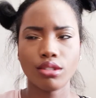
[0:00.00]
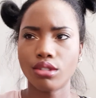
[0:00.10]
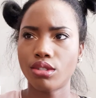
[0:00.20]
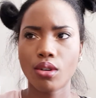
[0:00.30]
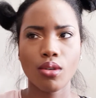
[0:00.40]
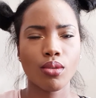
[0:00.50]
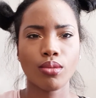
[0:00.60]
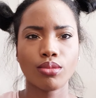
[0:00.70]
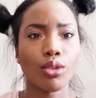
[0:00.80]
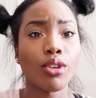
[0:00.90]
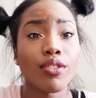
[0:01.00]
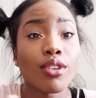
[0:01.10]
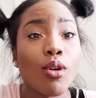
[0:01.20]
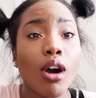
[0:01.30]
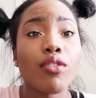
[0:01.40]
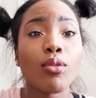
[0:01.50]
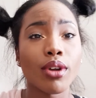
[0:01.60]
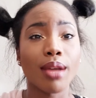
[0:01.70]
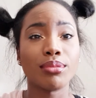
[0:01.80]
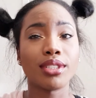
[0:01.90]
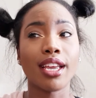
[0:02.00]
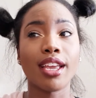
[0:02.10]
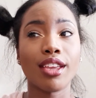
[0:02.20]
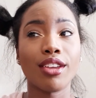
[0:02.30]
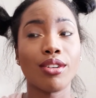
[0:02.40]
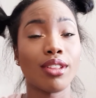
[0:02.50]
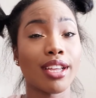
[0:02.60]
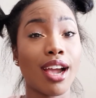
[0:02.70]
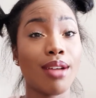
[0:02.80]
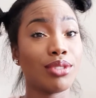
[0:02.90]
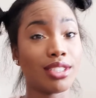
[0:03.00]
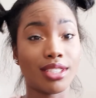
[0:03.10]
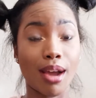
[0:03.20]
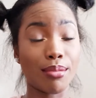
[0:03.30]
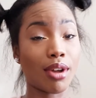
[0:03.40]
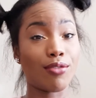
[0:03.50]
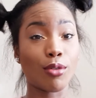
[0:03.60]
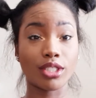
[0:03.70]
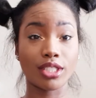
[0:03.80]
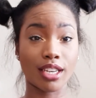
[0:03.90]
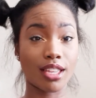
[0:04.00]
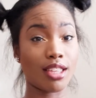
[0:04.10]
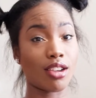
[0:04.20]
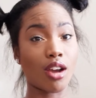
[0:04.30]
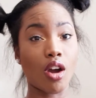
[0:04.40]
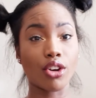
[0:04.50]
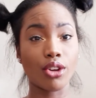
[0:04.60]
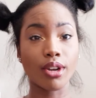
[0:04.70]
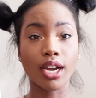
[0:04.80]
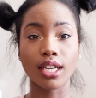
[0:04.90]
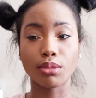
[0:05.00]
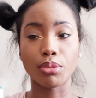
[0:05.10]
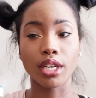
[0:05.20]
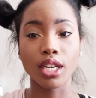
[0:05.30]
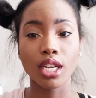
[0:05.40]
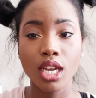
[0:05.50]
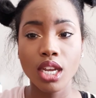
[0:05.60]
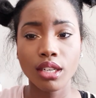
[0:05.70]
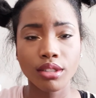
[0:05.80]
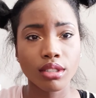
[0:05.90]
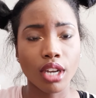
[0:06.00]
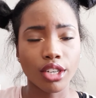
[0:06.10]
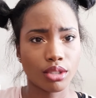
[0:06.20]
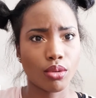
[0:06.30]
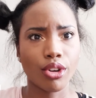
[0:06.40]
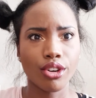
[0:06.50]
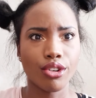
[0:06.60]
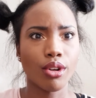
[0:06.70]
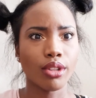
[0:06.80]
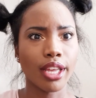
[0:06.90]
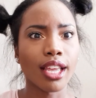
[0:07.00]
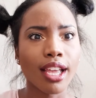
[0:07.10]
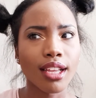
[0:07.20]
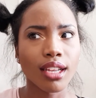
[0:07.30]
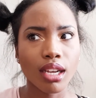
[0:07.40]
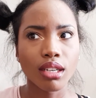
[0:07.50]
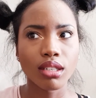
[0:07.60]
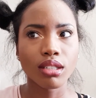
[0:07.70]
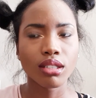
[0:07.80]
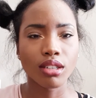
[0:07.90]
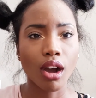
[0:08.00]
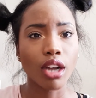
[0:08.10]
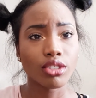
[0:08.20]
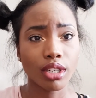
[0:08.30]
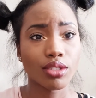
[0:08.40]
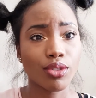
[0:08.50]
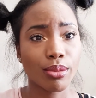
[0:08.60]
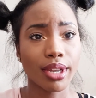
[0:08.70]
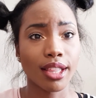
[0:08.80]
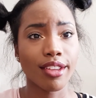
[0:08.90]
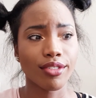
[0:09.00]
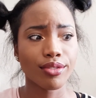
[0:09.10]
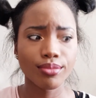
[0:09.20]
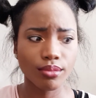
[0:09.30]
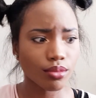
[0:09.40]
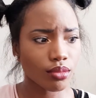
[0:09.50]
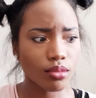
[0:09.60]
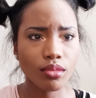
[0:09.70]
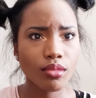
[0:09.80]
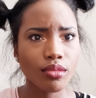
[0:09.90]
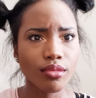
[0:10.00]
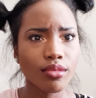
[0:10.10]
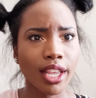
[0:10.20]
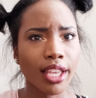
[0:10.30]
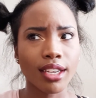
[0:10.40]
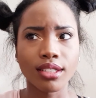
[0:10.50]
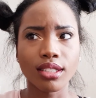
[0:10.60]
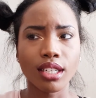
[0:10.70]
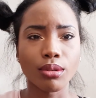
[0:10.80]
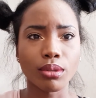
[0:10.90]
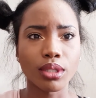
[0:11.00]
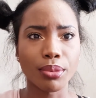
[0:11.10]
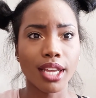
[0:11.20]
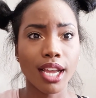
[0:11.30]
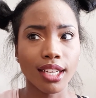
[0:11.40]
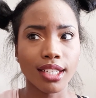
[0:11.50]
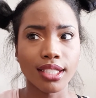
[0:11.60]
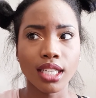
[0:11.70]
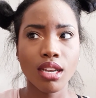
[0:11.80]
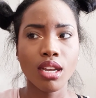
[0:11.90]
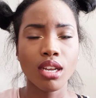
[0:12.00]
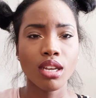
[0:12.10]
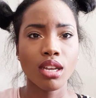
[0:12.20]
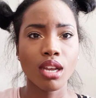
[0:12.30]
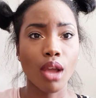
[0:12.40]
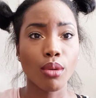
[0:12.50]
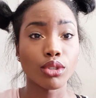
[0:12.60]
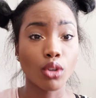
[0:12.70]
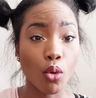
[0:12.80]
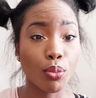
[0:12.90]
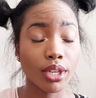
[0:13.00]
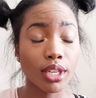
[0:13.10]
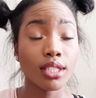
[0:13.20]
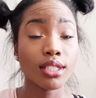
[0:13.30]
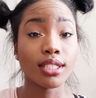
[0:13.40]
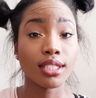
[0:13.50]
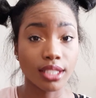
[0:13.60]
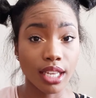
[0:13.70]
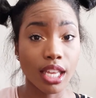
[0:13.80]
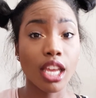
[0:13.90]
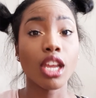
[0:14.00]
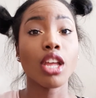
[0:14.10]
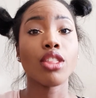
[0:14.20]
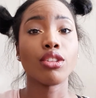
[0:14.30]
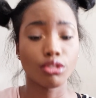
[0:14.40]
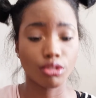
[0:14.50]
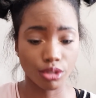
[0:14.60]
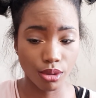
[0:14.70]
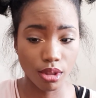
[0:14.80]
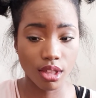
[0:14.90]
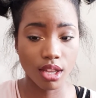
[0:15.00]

Don't even go off of what I'm saying. You know, like, I'm not forcing anything on you guys, but I just want you to know, like, God transformed my life. And it was because I was open to seeking the truth,